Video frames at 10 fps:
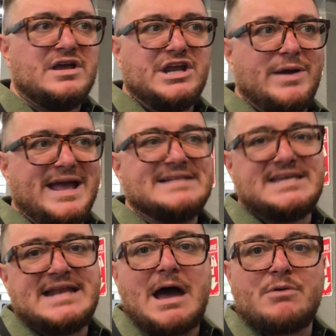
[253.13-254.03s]

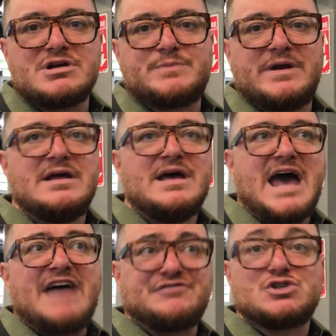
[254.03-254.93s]
18 hours, but
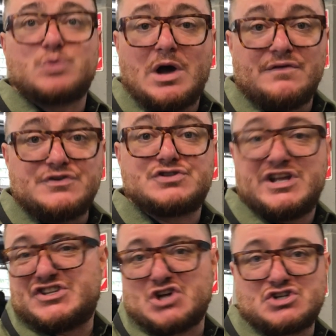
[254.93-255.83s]
after 12,
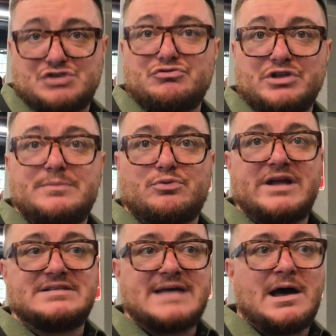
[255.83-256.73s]
it starts to really
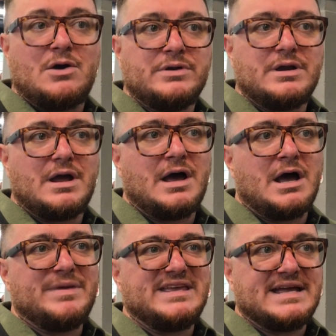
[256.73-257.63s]
break down
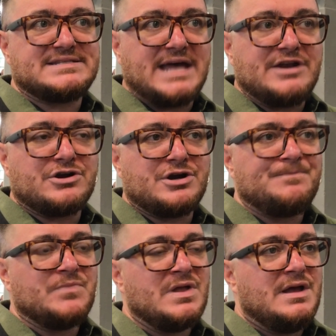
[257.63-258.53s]
and get tender.
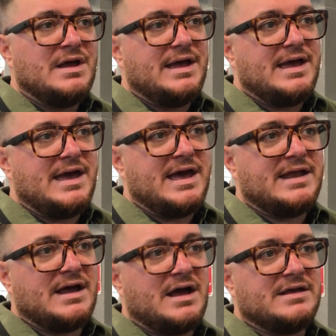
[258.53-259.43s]

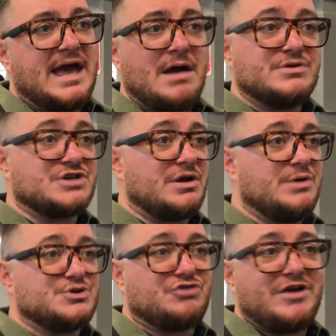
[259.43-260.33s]
And it
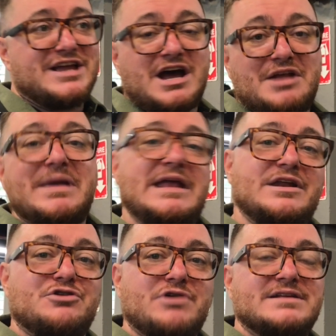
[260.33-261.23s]
was a great cut of meat
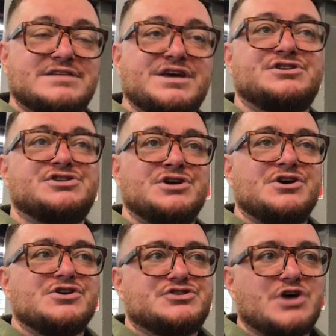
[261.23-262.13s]
and a great dish.
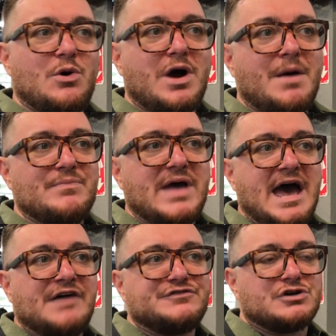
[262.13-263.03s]
So
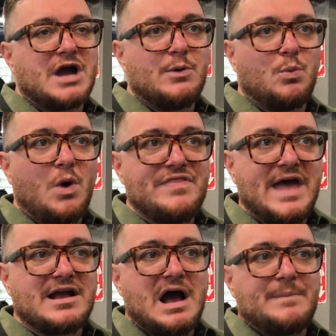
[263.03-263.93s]
after I won
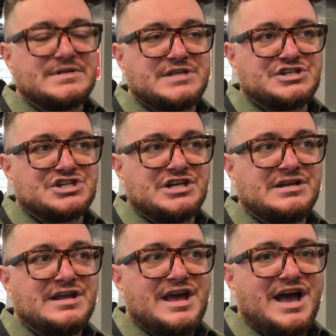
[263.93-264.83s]
that
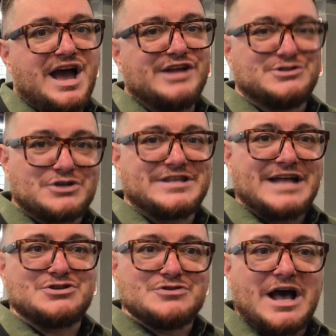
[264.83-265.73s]
competition, I took
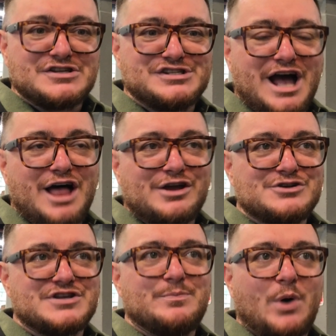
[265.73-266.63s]
that
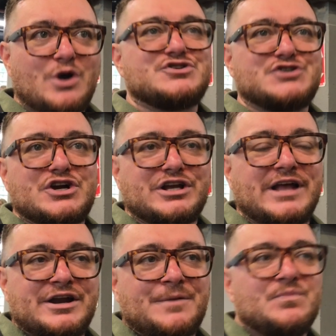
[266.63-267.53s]
$2,000 and bought a
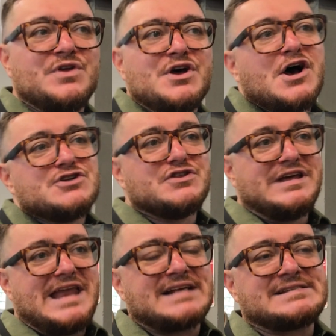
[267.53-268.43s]
circulator. So the
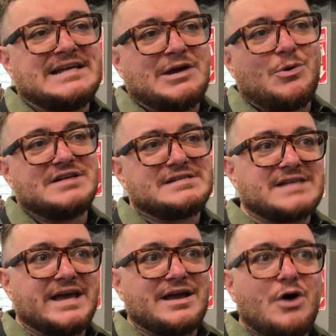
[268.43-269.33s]
next thing it's
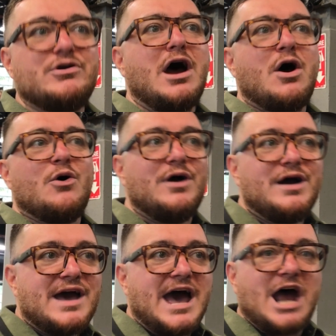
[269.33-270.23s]
like, oh no,
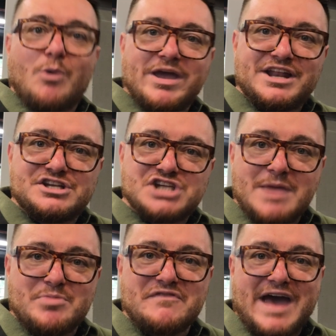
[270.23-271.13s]
how do I get a
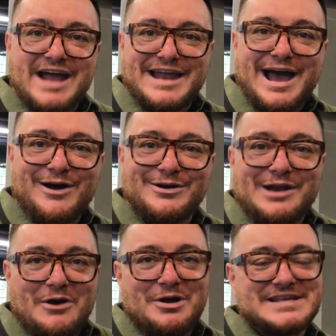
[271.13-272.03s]
chamber vat now?
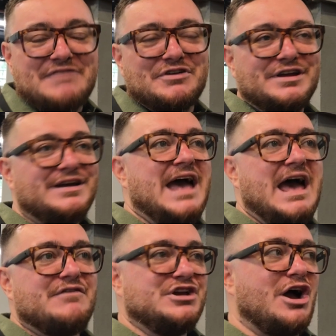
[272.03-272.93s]
It's every
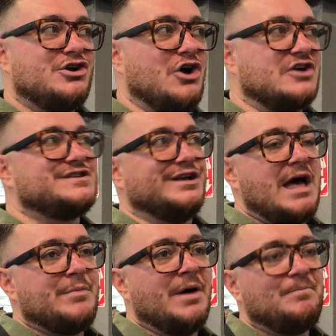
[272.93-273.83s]
young cook's
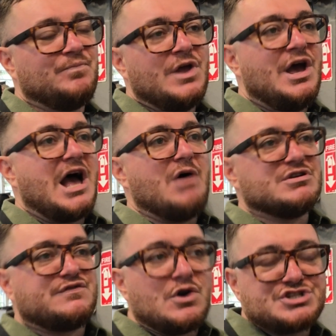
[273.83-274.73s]
dilemma. I
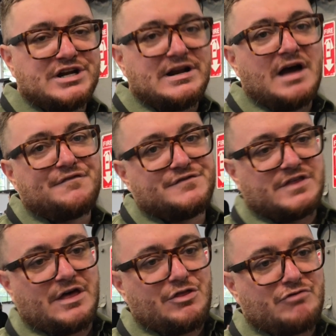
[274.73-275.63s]
was fortunate enough
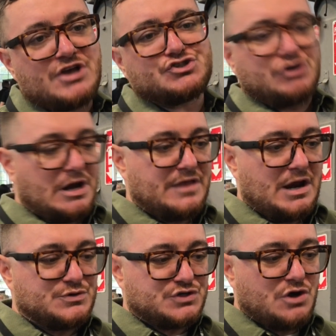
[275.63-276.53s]
that the restaurant that
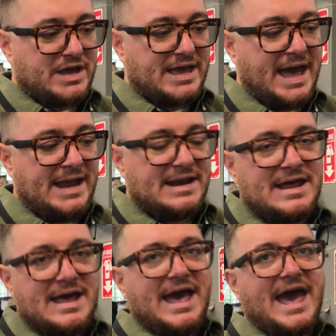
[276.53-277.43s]
I was cooking at
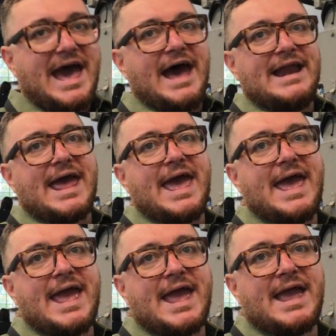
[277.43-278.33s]
had
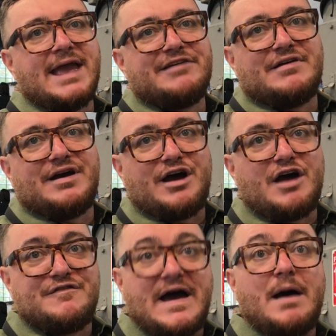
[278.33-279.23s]
it
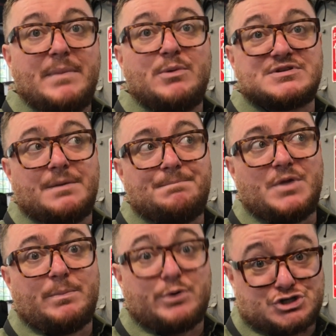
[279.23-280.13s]
was a
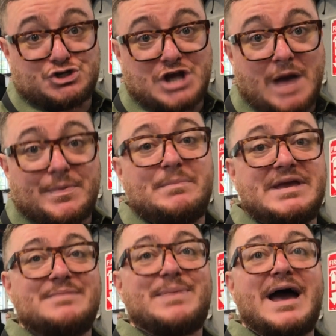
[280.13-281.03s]
butcher shop, a
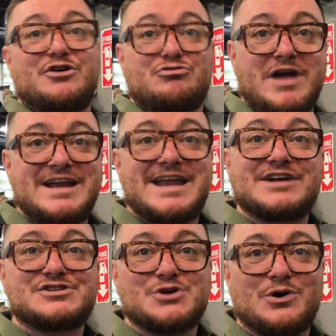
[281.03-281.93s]
meat packer right
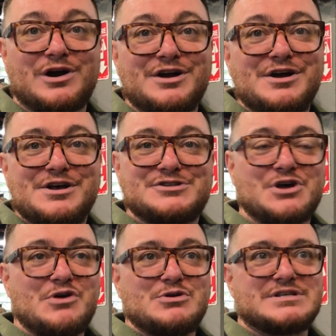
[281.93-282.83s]
next door.
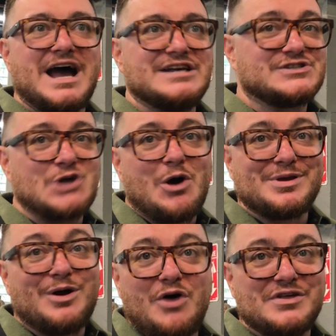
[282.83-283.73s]
So those guys saw me
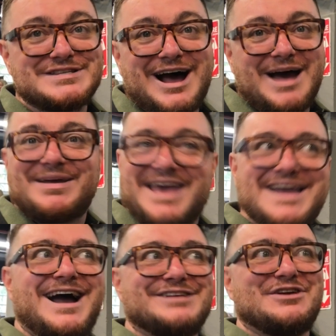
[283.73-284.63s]
all the time. Like, hey
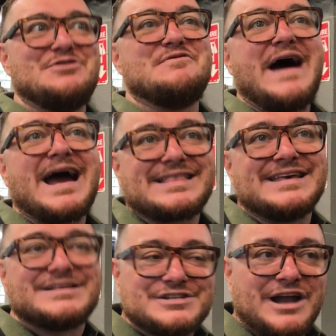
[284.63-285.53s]
guys, can you vac this?